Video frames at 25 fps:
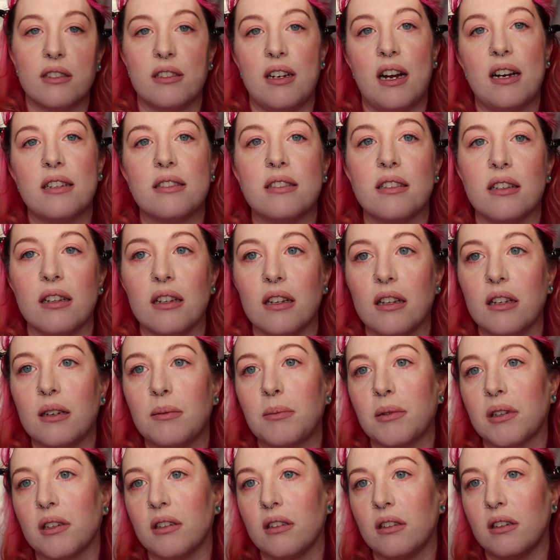add to the
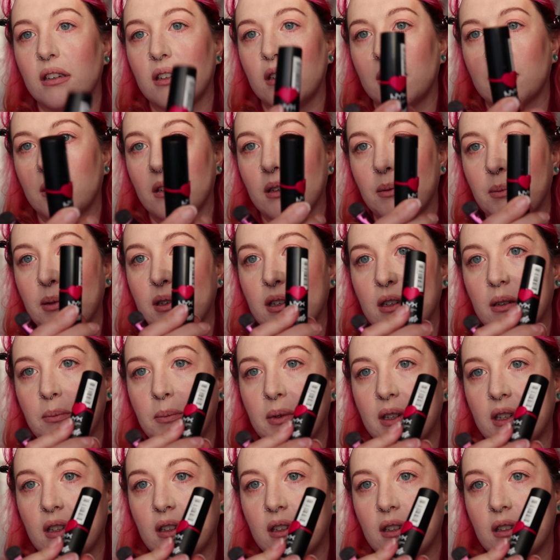lip colour, I'm going to put a
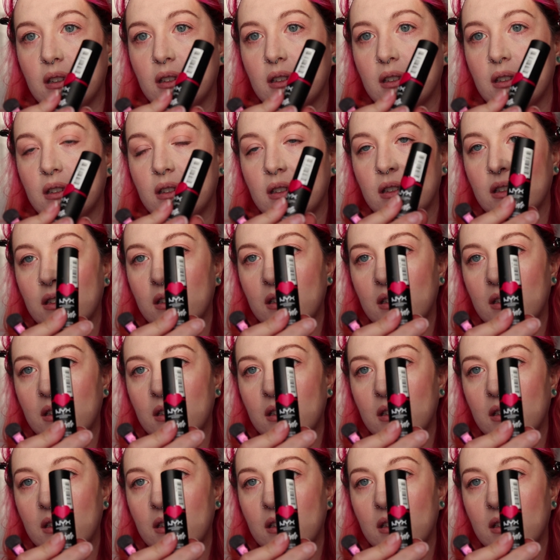bit of this